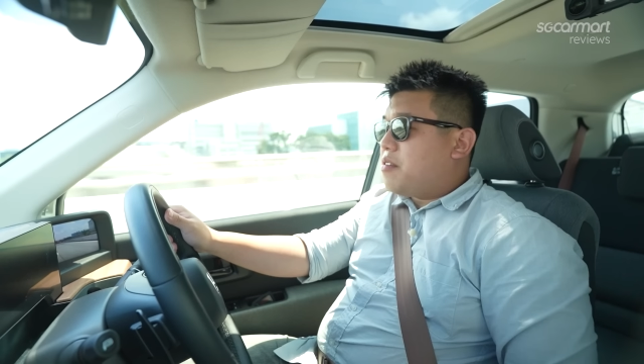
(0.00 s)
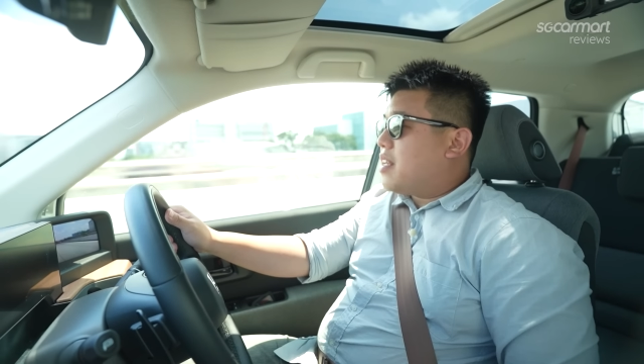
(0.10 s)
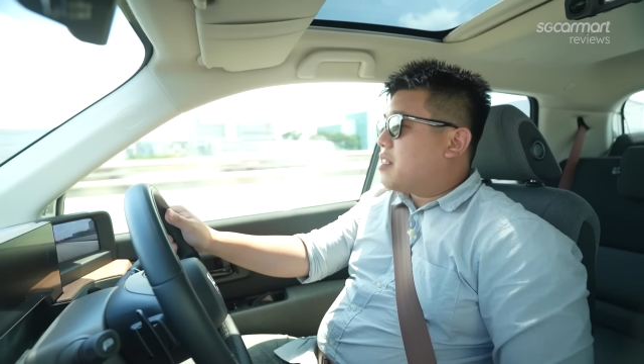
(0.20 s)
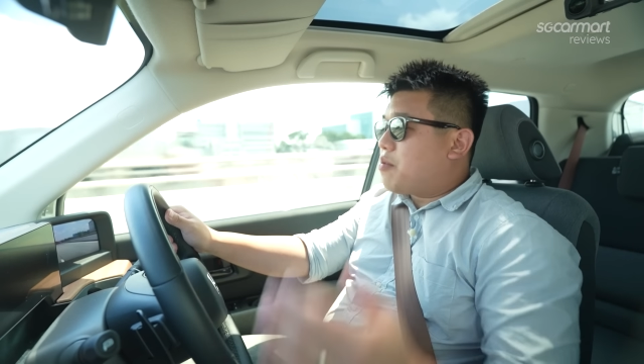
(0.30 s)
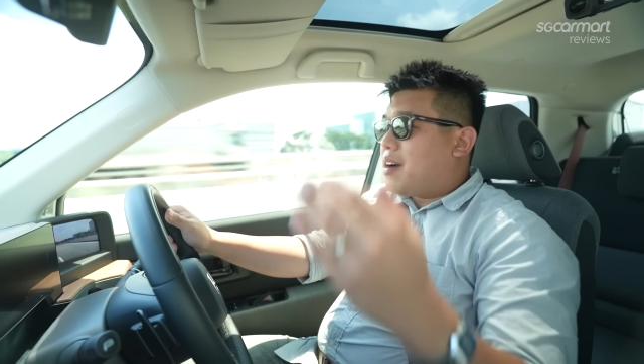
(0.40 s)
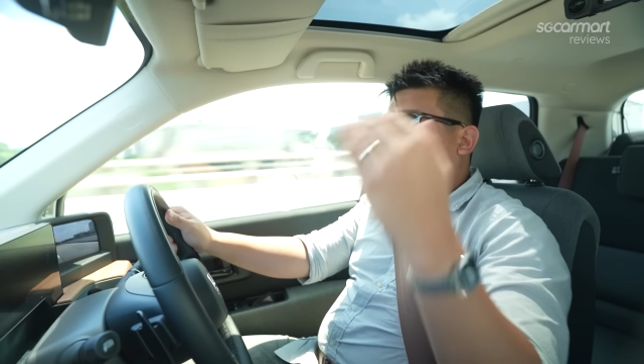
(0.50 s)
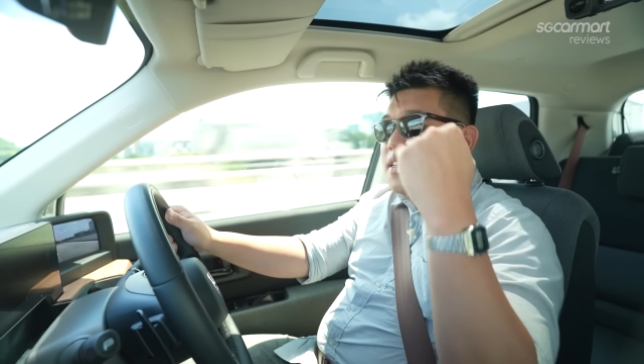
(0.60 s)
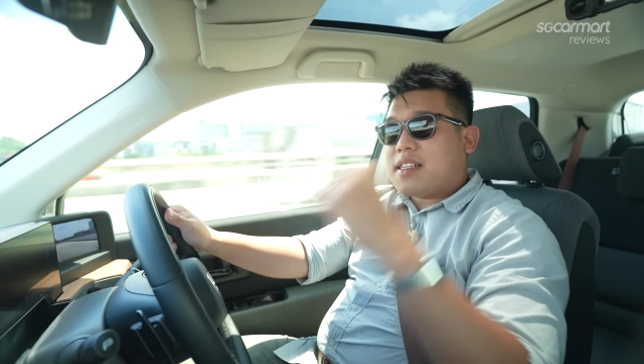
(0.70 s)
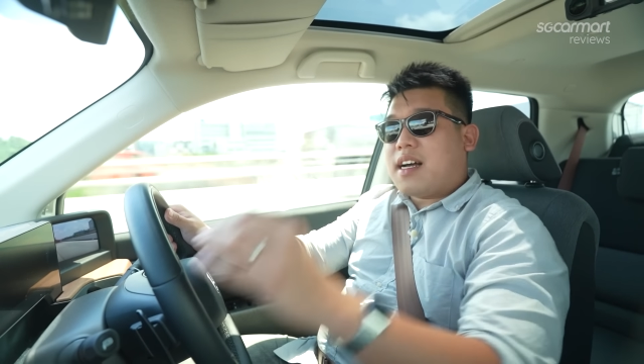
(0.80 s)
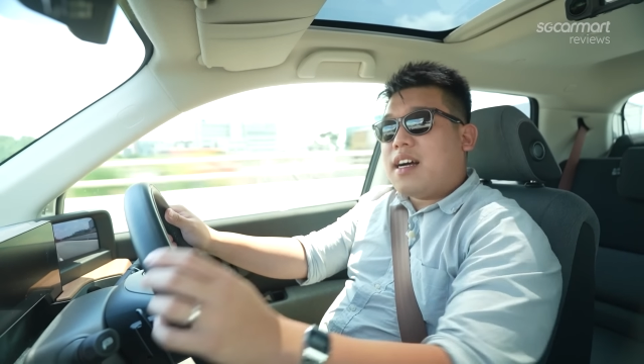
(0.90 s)
that's why
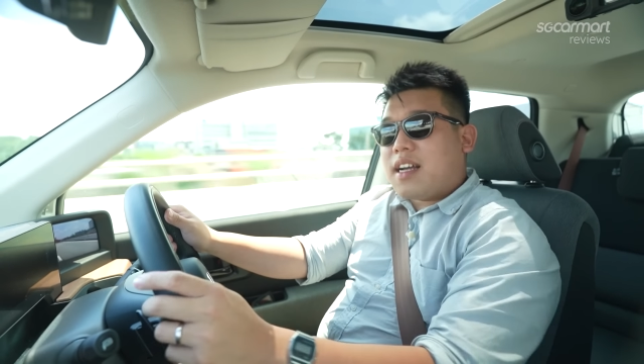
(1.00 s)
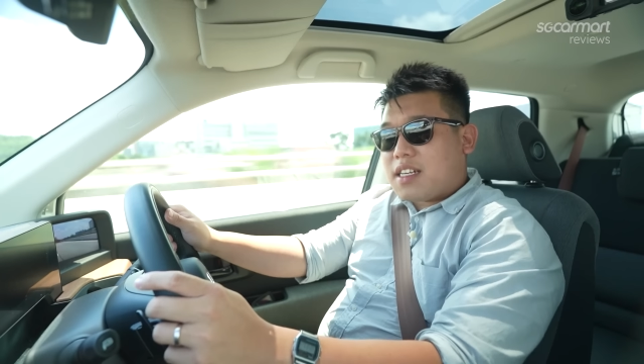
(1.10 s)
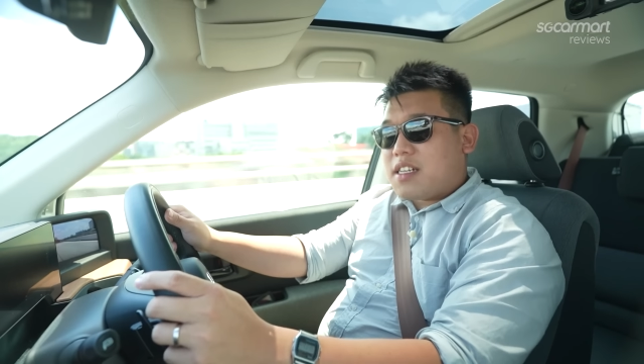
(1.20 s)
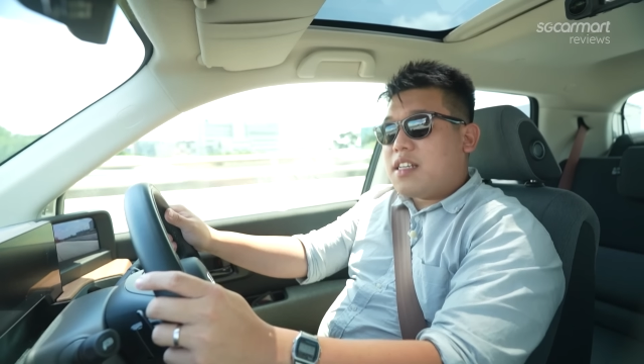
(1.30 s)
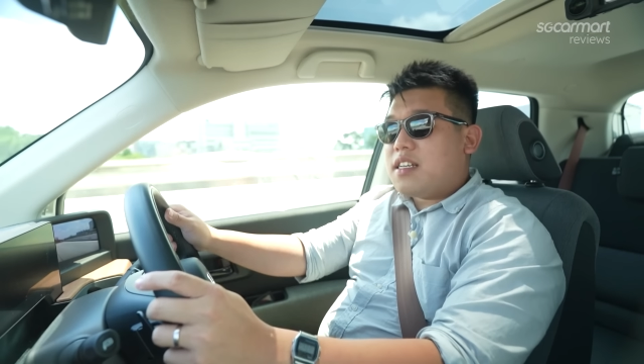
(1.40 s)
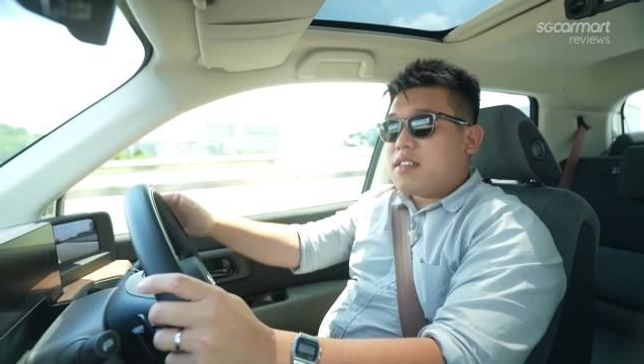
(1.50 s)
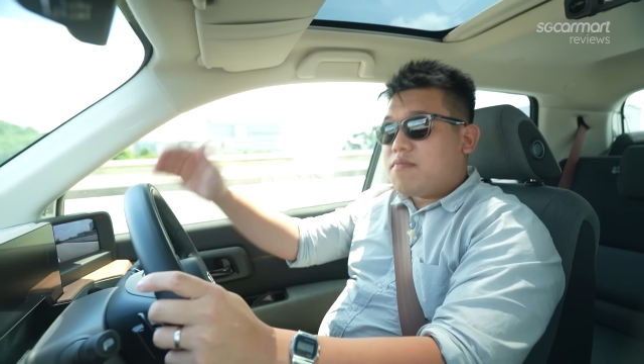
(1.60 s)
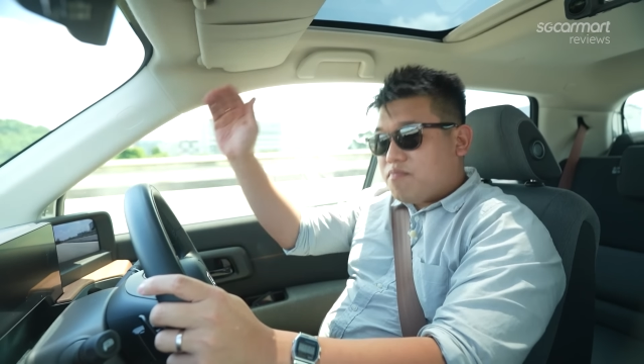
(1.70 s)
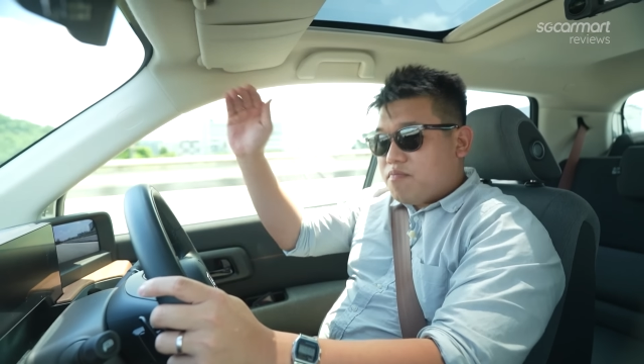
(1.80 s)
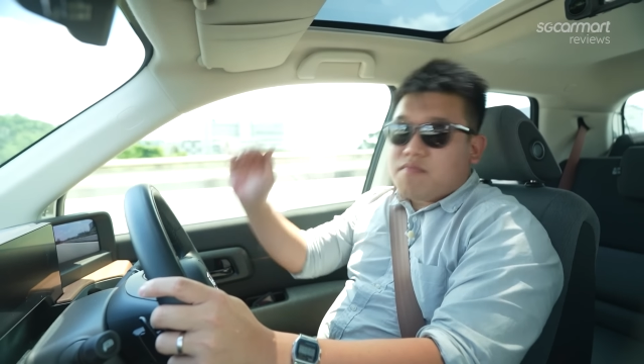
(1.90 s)
this car actually,
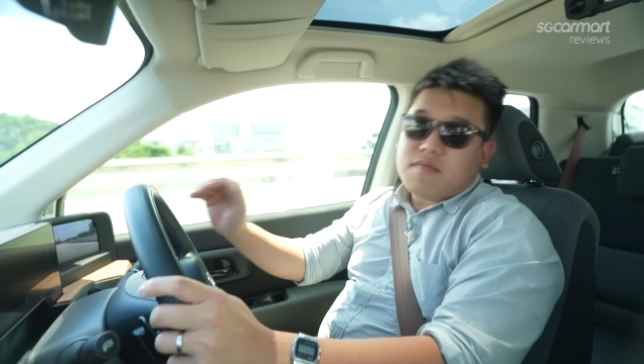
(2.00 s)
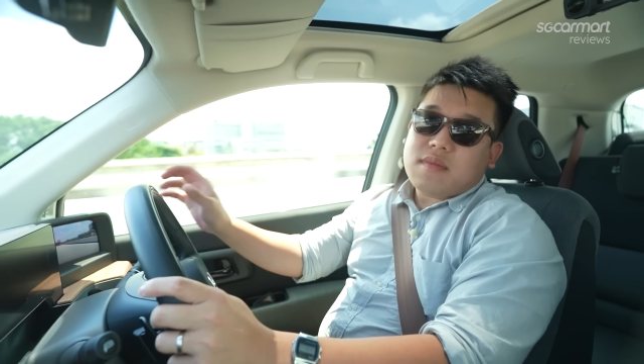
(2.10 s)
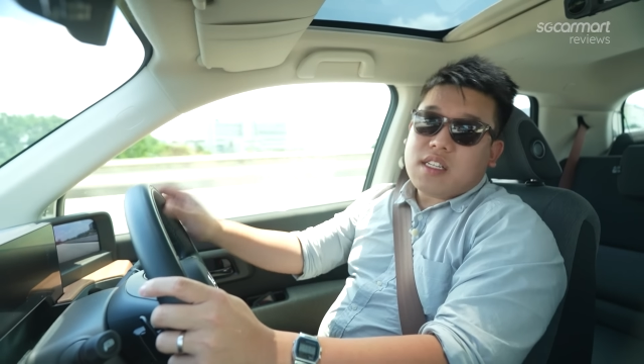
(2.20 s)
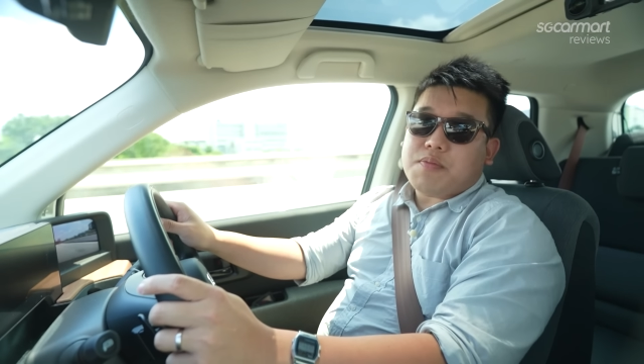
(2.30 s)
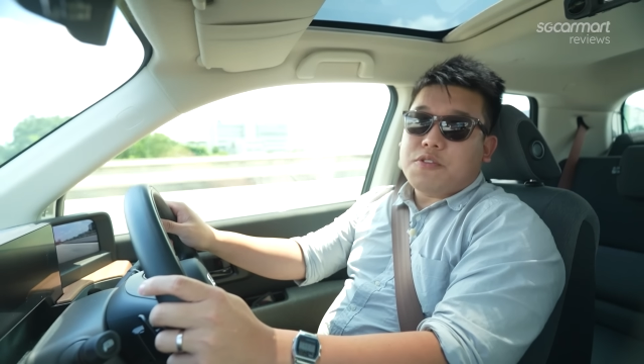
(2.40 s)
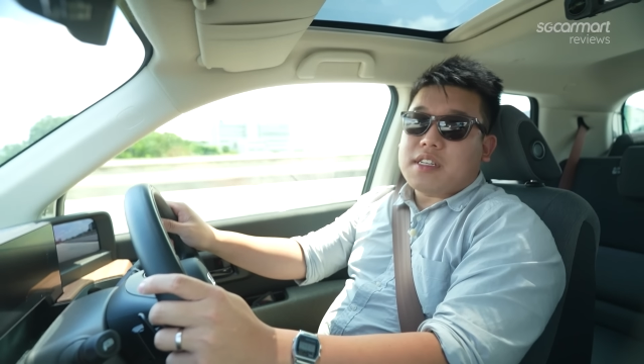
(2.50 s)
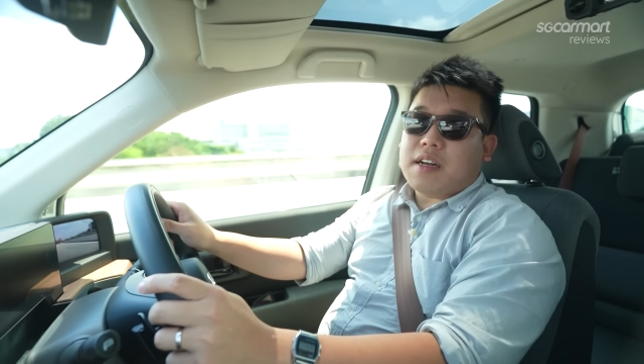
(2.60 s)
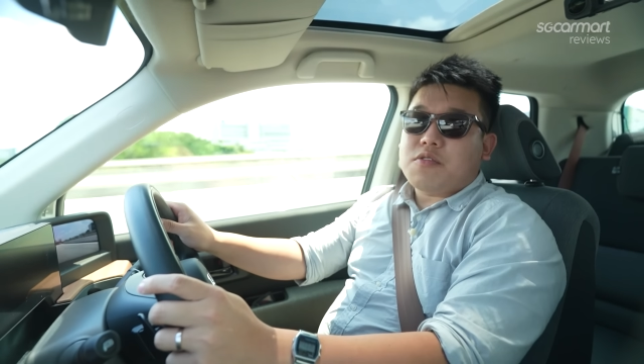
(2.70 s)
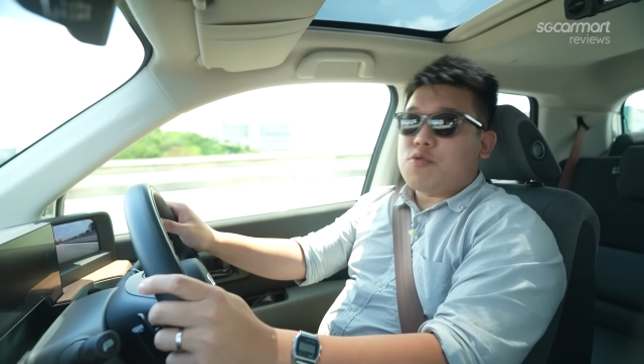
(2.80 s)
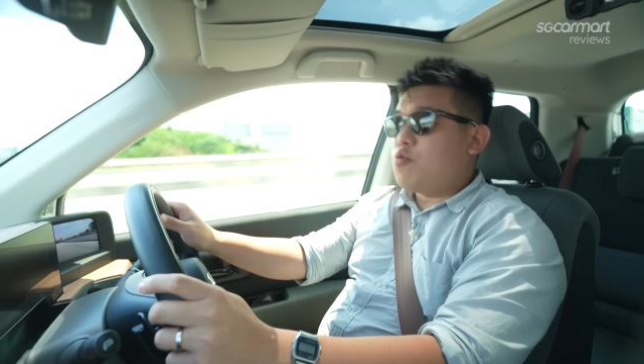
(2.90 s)
it's pushed
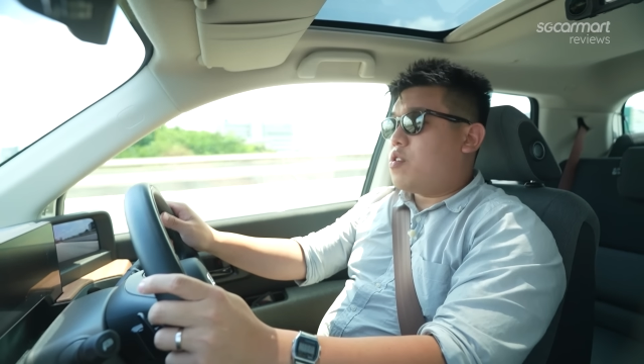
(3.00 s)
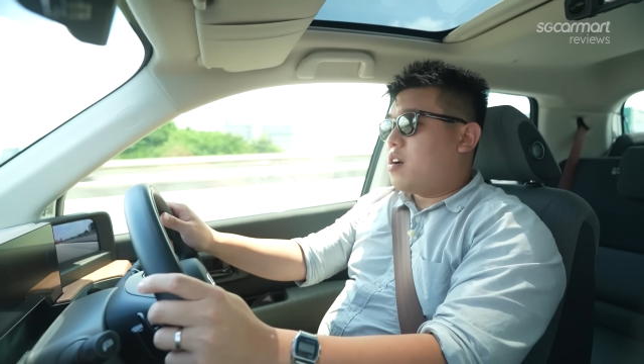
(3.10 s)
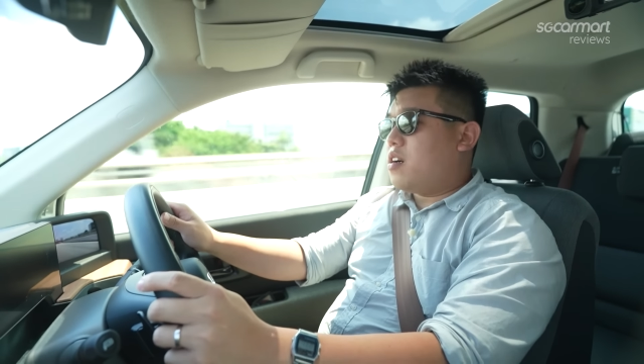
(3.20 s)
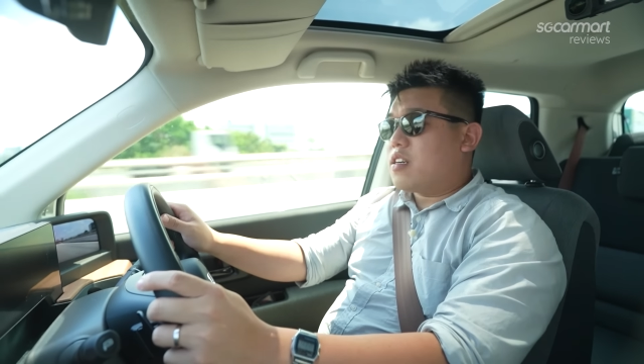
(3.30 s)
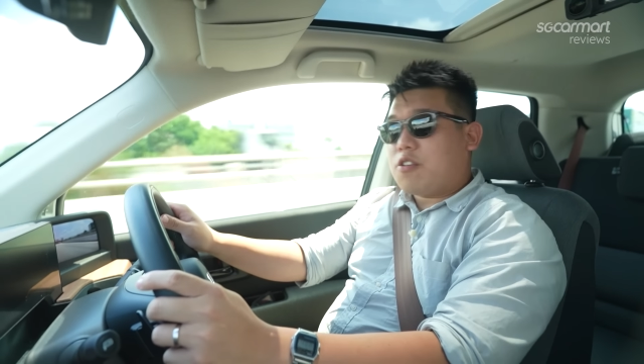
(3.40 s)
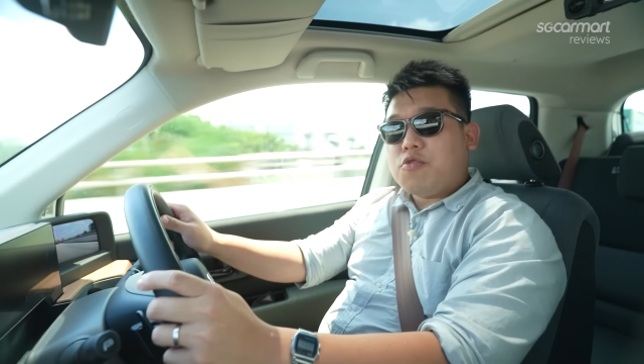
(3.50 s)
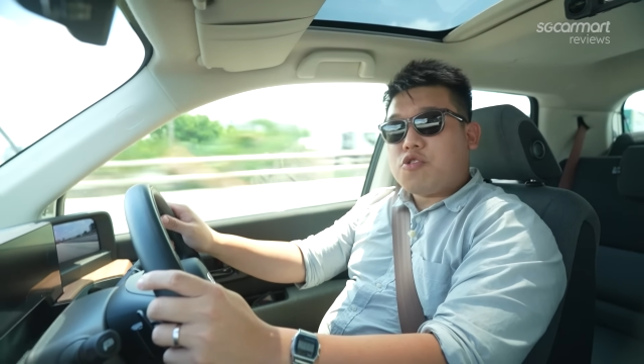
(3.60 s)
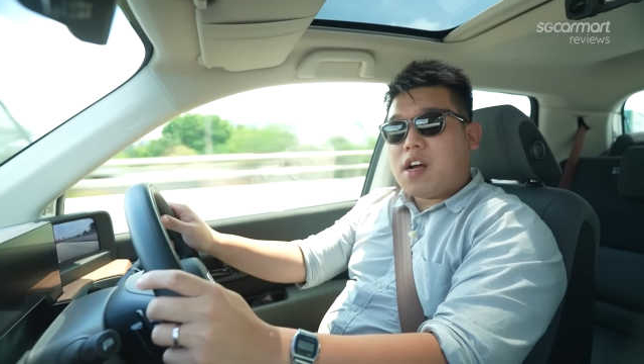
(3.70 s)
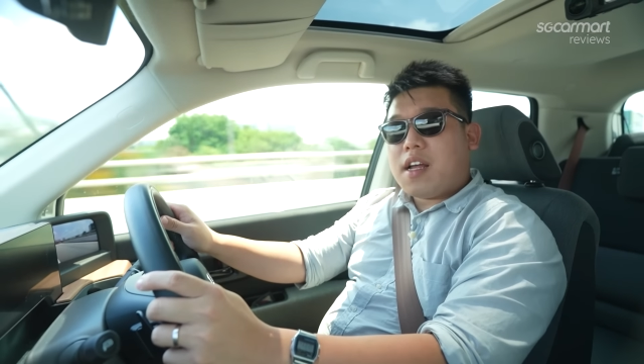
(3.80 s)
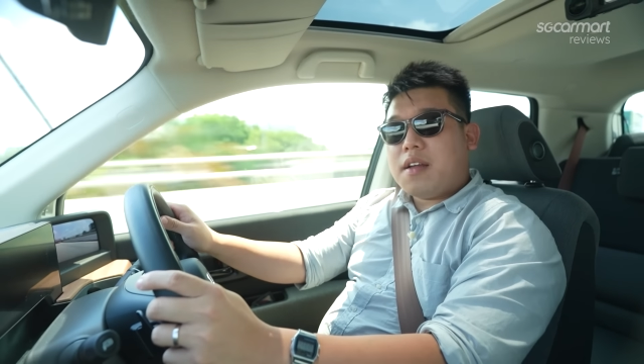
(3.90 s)
down to a go
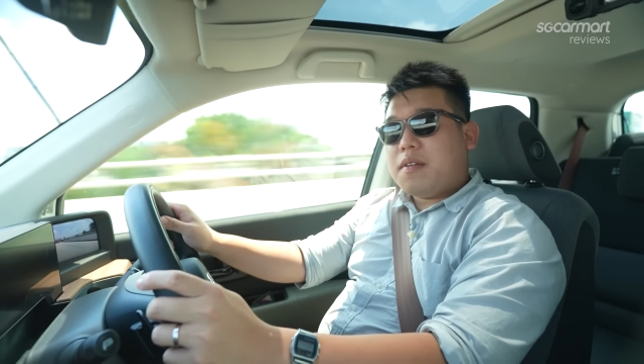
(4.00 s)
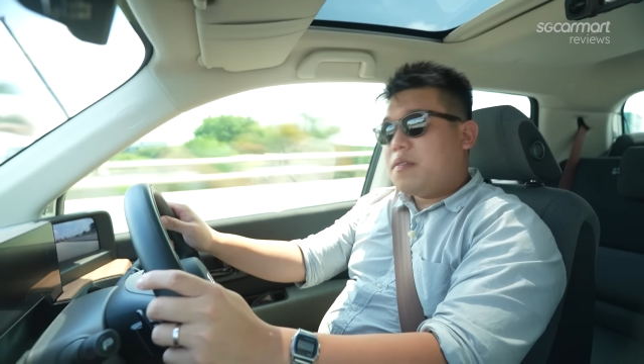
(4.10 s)
try.